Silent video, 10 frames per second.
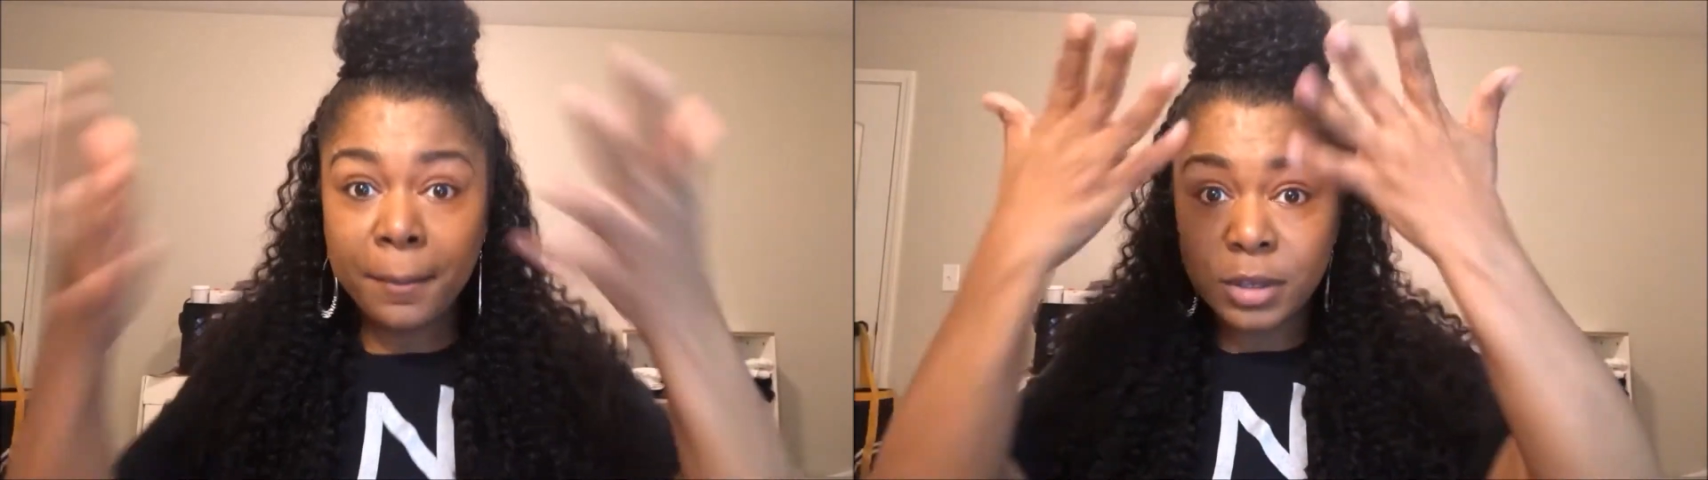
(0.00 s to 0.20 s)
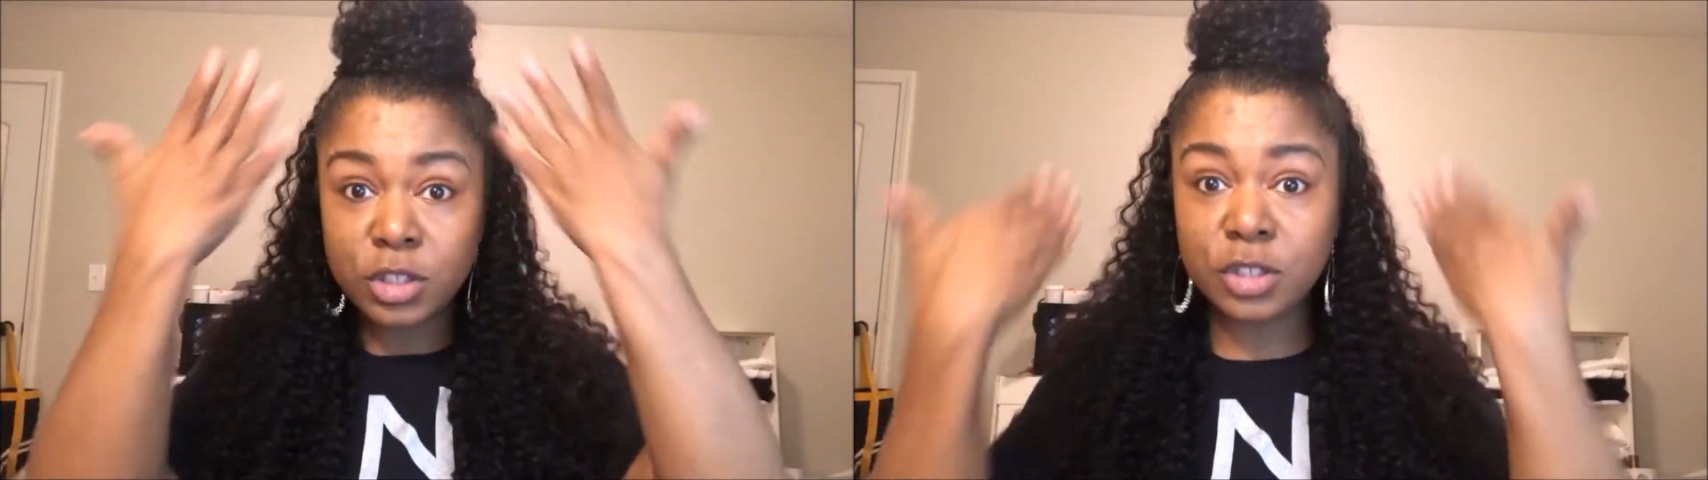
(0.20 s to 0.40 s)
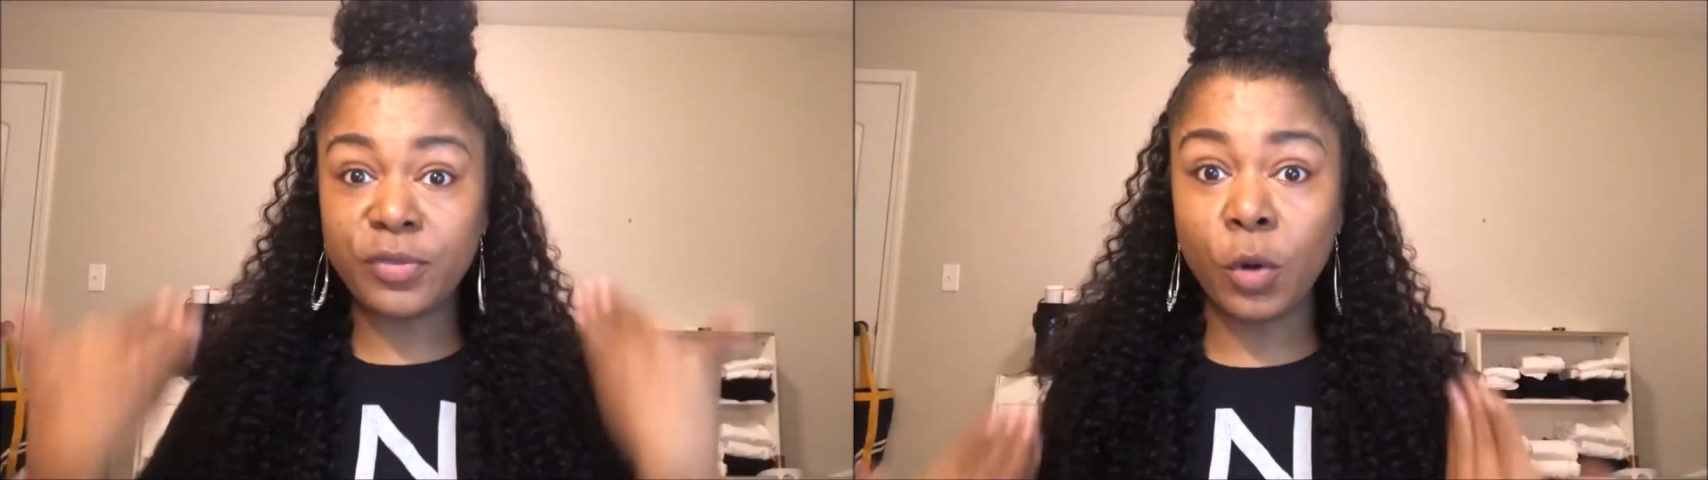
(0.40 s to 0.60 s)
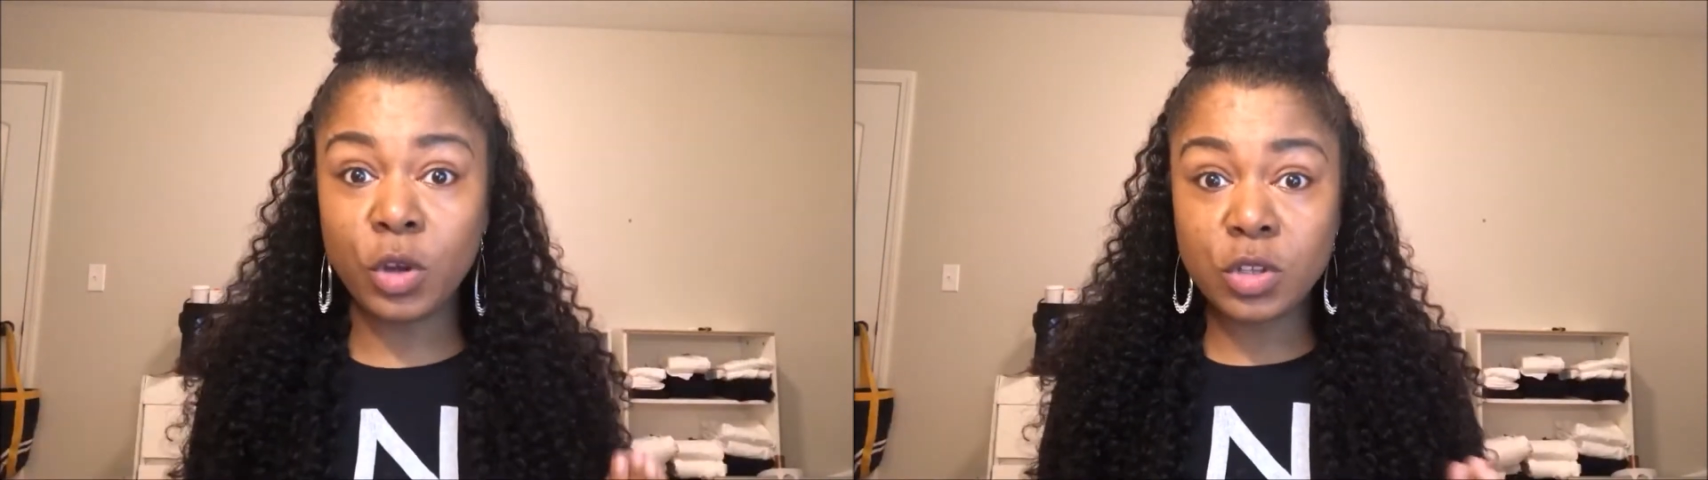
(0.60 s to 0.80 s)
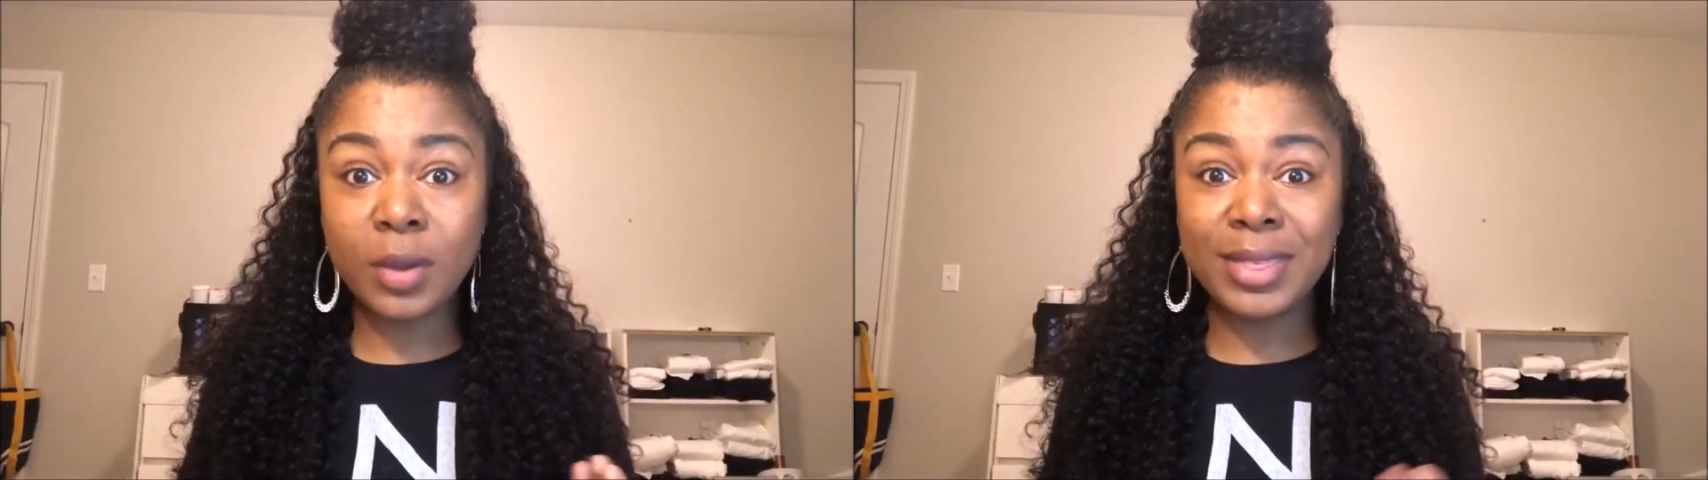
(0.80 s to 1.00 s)
but just
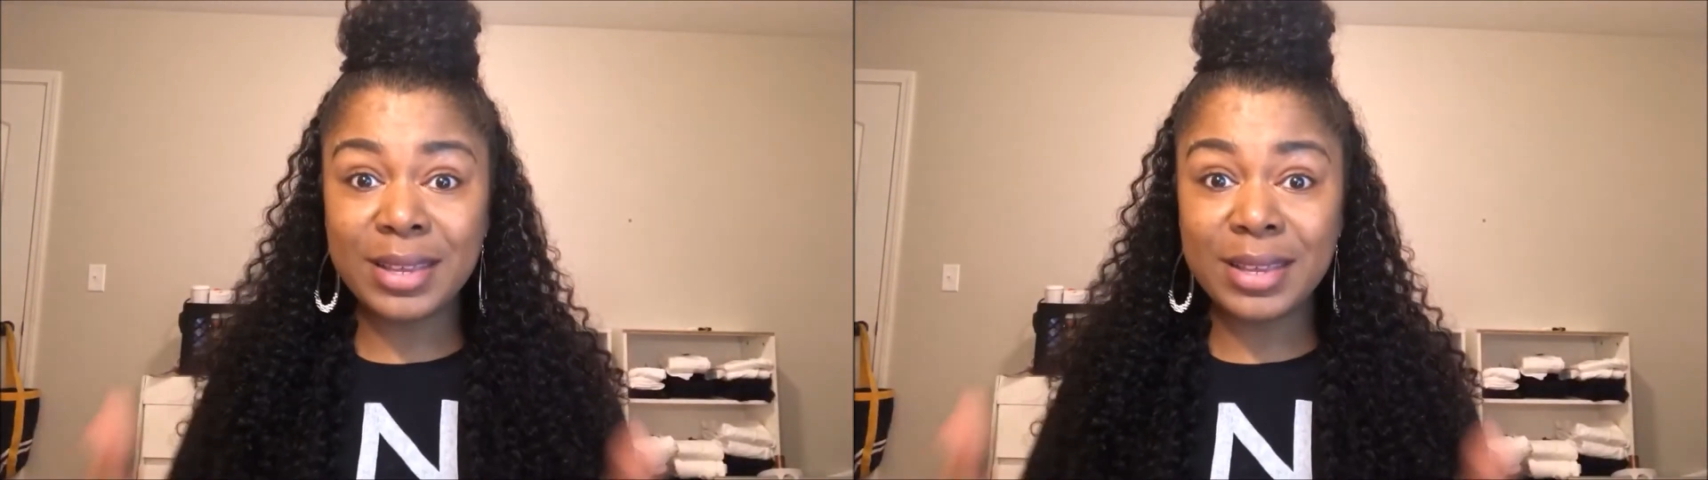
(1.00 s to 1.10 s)
focus on